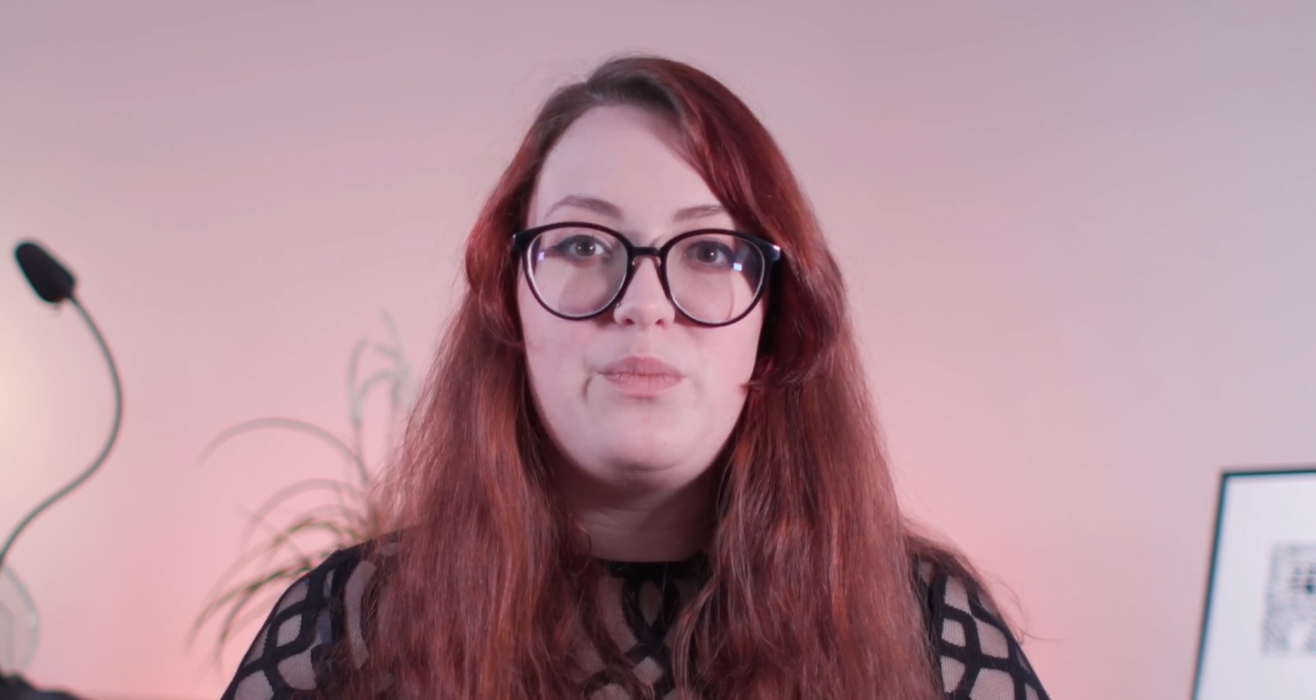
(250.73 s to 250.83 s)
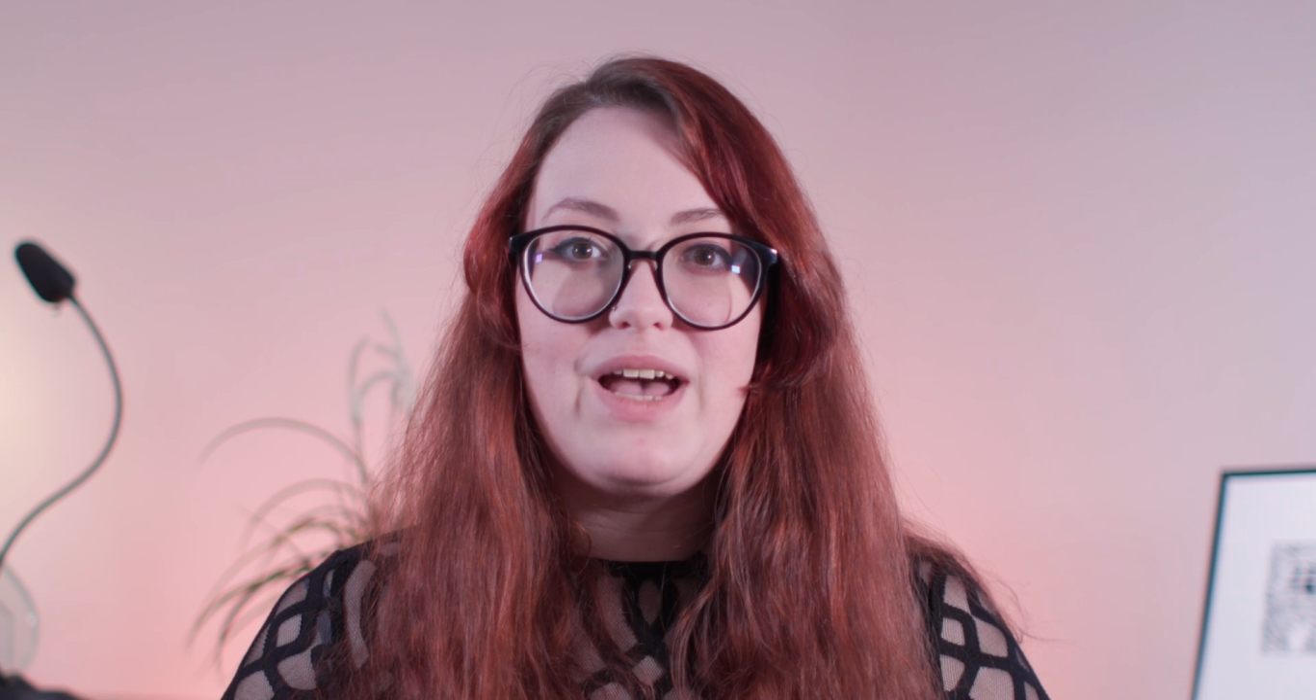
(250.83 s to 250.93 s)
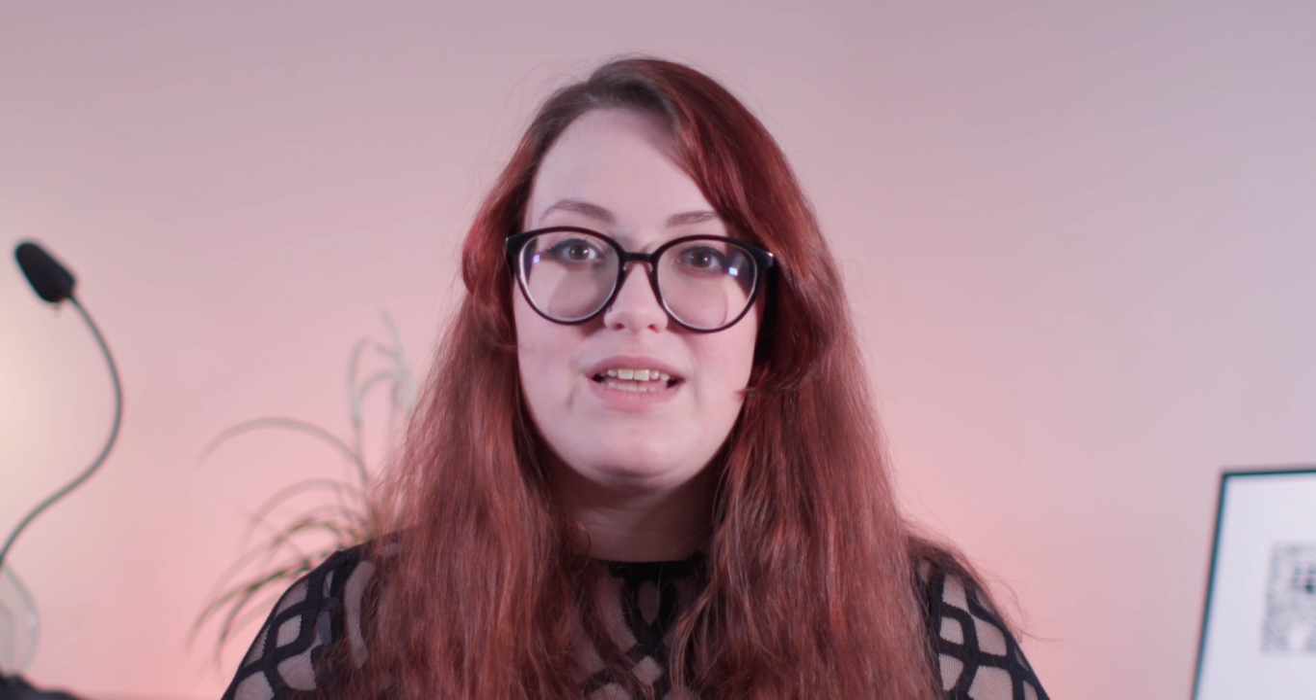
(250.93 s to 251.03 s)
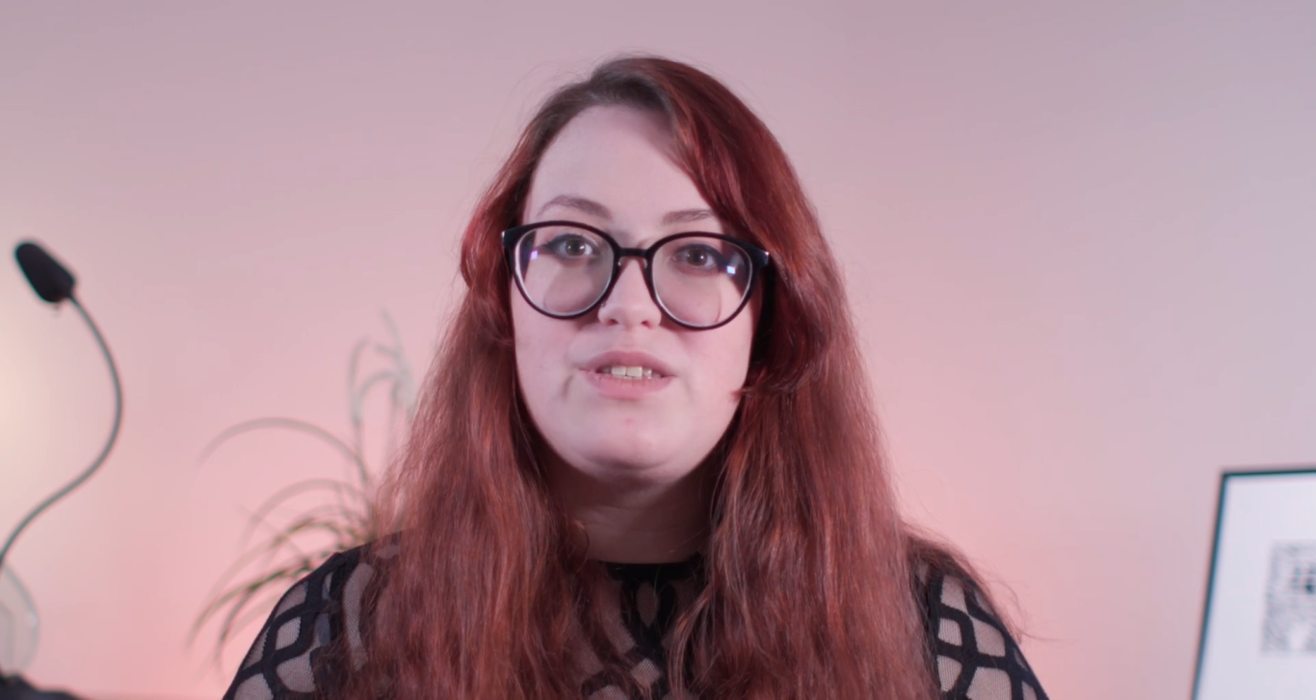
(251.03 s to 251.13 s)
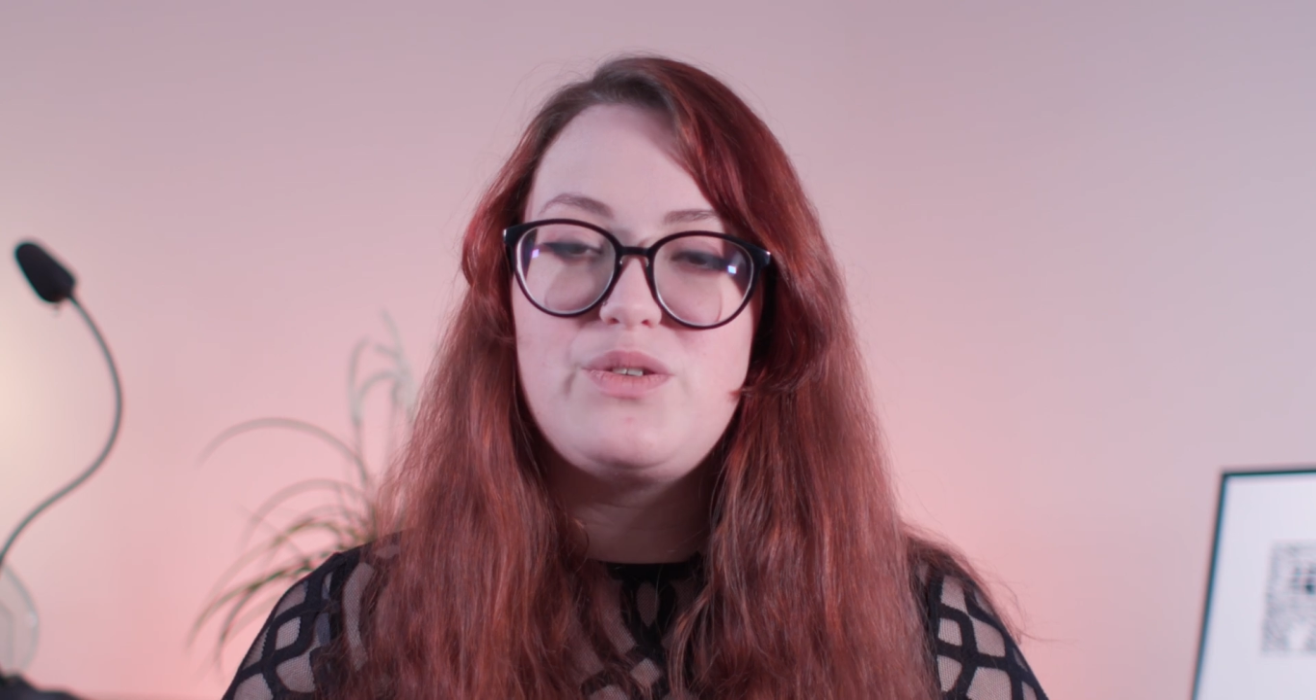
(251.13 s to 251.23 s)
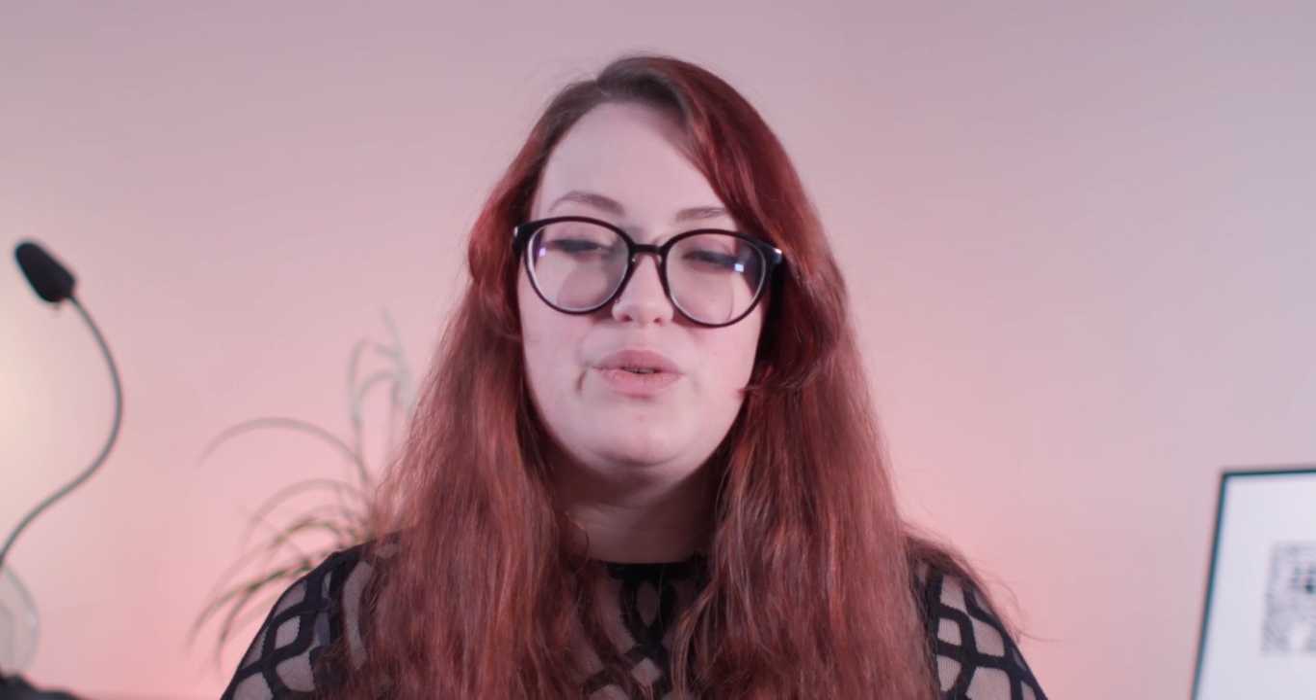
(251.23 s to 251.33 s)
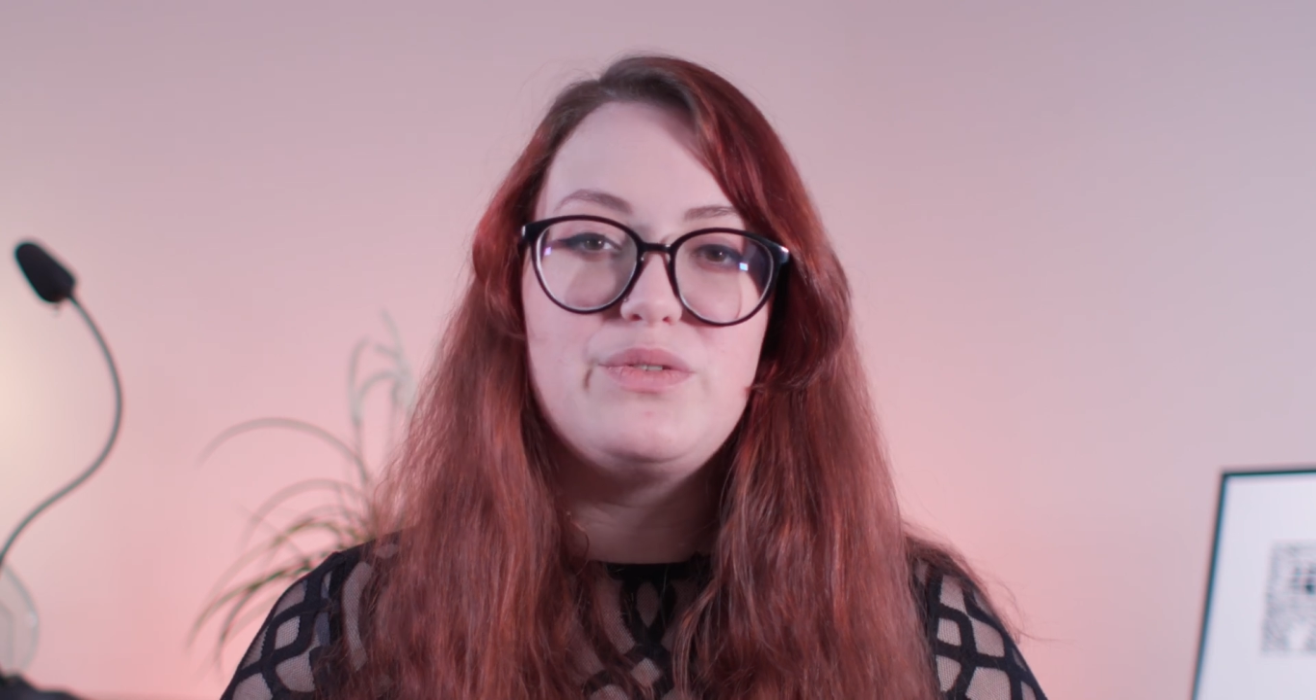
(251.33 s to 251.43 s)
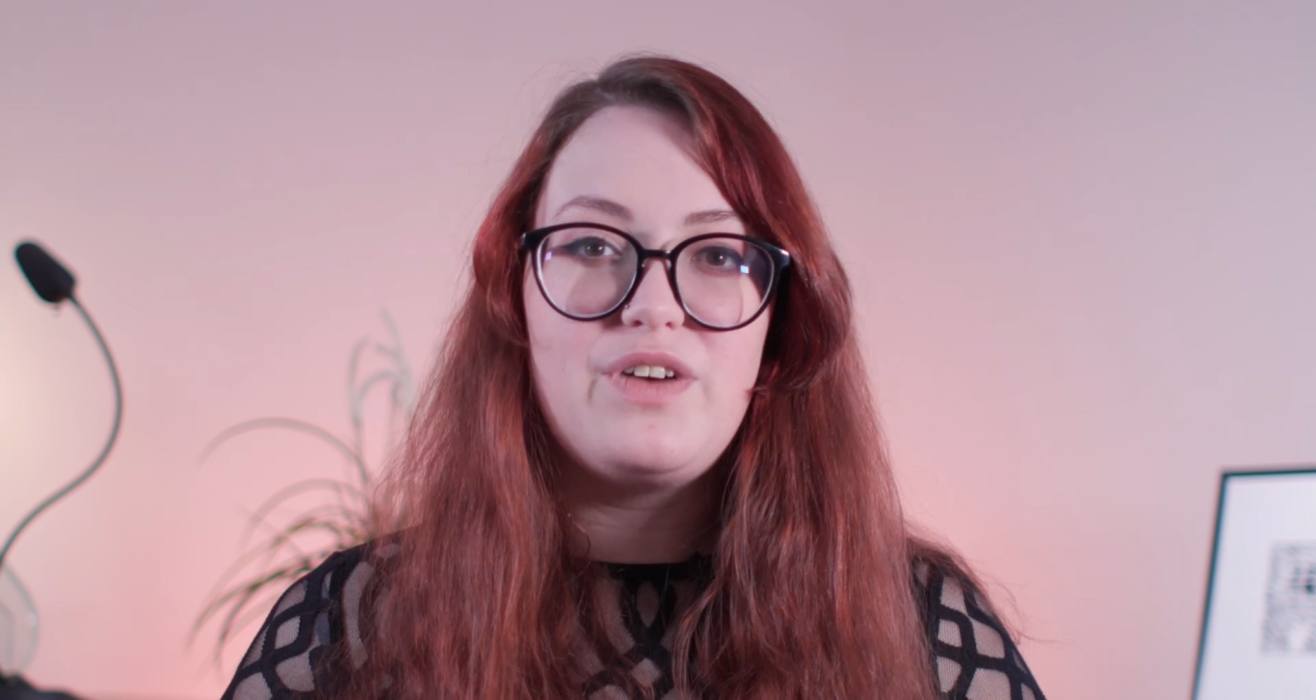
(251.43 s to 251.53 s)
best or